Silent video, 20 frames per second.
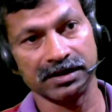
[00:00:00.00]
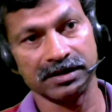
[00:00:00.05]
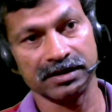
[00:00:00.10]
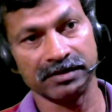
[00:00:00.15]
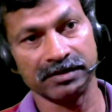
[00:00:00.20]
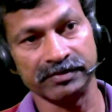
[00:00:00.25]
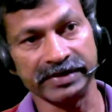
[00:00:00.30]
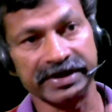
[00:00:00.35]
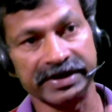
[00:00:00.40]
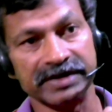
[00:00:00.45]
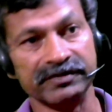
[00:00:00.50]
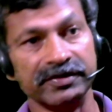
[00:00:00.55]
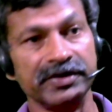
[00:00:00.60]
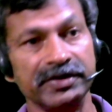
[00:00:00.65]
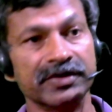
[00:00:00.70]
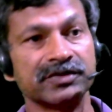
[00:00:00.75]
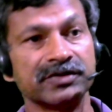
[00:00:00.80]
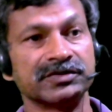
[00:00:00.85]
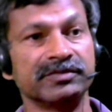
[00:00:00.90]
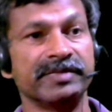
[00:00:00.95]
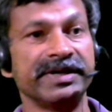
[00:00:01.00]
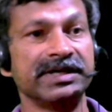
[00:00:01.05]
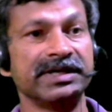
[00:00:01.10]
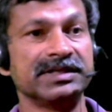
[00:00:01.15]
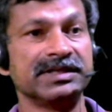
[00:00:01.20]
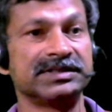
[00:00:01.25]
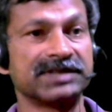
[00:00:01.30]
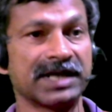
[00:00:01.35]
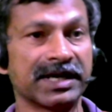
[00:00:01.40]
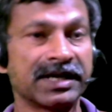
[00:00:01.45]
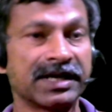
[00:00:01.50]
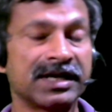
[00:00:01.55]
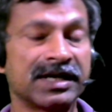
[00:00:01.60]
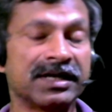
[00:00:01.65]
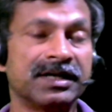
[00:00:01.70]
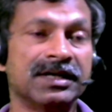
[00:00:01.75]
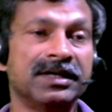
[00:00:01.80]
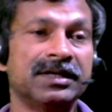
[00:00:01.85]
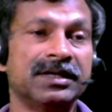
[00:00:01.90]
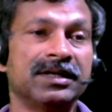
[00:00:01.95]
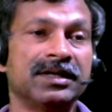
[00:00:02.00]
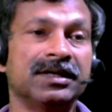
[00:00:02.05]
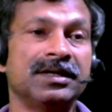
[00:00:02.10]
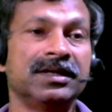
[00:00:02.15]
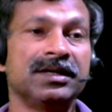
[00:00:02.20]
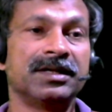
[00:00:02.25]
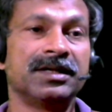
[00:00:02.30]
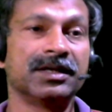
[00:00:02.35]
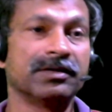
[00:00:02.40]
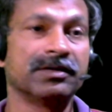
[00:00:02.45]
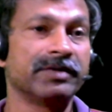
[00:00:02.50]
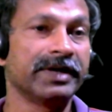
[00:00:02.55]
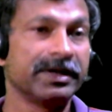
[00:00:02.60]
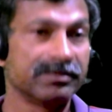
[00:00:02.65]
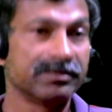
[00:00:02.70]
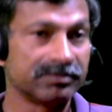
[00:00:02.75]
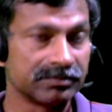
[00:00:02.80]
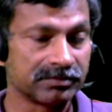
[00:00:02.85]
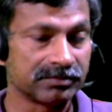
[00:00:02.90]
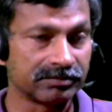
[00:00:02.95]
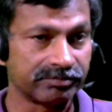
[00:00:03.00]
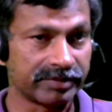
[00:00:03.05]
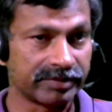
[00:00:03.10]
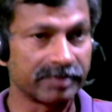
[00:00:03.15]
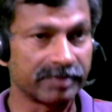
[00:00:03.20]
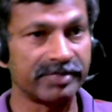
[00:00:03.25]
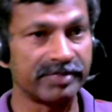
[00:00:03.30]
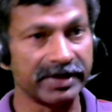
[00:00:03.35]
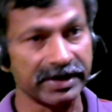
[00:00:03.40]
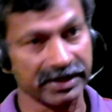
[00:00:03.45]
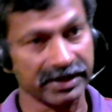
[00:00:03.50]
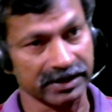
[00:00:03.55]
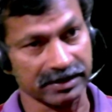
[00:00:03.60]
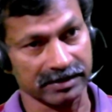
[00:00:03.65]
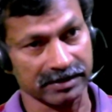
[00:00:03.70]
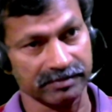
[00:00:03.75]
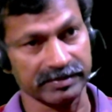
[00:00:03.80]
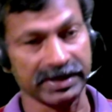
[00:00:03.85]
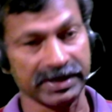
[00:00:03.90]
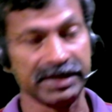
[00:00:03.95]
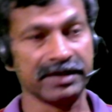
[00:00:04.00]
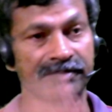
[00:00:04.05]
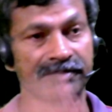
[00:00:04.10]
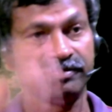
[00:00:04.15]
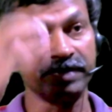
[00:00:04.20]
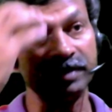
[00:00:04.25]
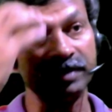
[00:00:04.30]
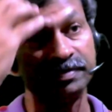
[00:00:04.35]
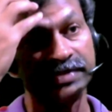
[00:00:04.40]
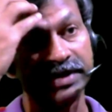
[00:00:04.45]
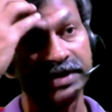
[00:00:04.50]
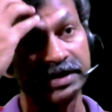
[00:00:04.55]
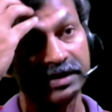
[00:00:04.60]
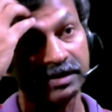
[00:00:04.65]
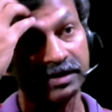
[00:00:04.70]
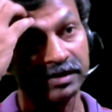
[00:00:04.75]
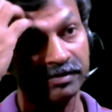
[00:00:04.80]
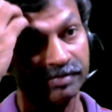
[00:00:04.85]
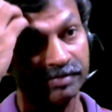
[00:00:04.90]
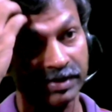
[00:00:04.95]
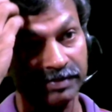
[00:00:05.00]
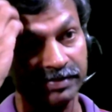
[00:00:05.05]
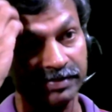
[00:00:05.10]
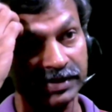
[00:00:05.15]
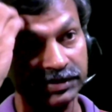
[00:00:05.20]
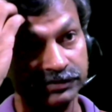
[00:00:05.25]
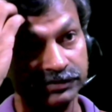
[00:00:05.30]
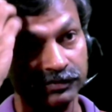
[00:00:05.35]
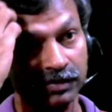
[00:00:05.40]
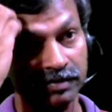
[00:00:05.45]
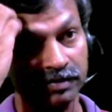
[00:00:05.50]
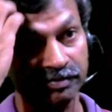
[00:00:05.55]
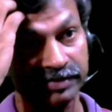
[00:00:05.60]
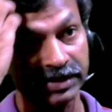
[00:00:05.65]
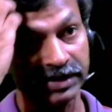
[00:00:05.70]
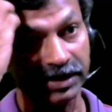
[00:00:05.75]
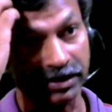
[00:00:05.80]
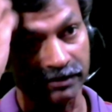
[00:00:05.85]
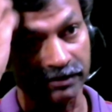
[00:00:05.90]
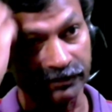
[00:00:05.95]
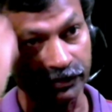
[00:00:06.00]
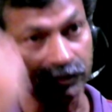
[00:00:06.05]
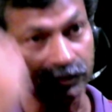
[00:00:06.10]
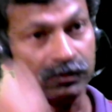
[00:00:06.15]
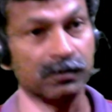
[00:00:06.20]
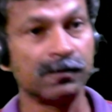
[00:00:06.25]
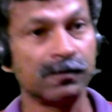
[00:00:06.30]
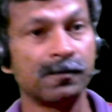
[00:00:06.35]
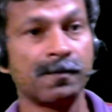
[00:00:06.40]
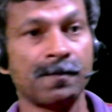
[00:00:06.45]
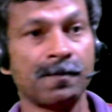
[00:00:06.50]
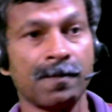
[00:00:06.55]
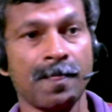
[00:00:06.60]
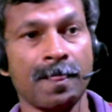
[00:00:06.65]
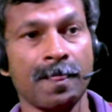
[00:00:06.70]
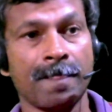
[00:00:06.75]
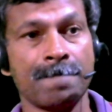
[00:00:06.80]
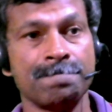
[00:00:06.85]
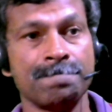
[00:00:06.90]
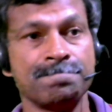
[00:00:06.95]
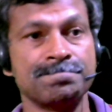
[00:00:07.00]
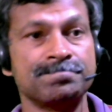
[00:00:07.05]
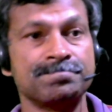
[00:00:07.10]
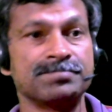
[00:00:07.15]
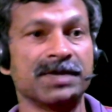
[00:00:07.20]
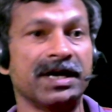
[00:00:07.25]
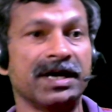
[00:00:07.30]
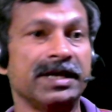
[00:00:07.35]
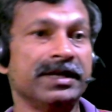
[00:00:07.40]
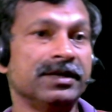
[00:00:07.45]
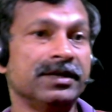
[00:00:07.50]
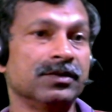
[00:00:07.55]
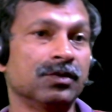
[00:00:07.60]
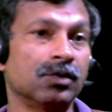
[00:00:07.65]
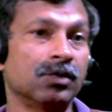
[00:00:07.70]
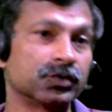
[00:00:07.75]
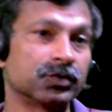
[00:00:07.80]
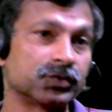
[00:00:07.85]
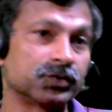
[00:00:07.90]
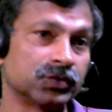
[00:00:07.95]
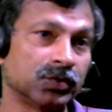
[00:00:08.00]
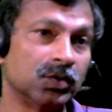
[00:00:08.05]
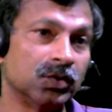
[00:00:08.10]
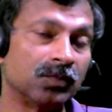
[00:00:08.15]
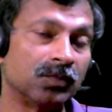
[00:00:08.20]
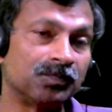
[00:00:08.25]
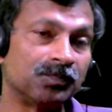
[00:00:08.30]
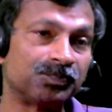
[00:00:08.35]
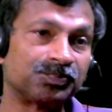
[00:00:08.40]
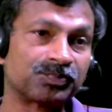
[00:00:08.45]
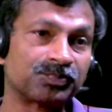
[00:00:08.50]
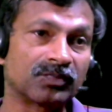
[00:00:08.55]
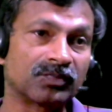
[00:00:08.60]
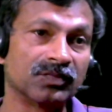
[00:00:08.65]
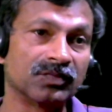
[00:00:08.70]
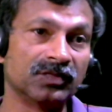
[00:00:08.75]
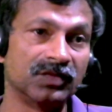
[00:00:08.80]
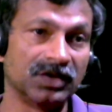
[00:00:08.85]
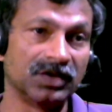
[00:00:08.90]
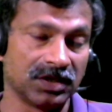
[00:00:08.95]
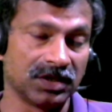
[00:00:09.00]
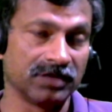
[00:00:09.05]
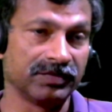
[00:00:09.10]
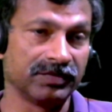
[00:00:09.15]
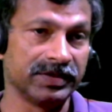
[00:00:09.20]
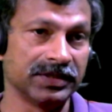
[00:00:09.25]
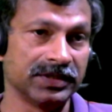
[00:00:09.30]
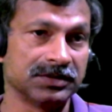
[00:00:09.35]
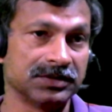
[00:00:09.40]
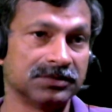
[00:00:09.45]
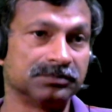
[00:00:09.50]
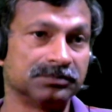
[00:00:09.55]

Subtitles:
many videos in my channel. Now I am preparing my papers for peer review. I also have a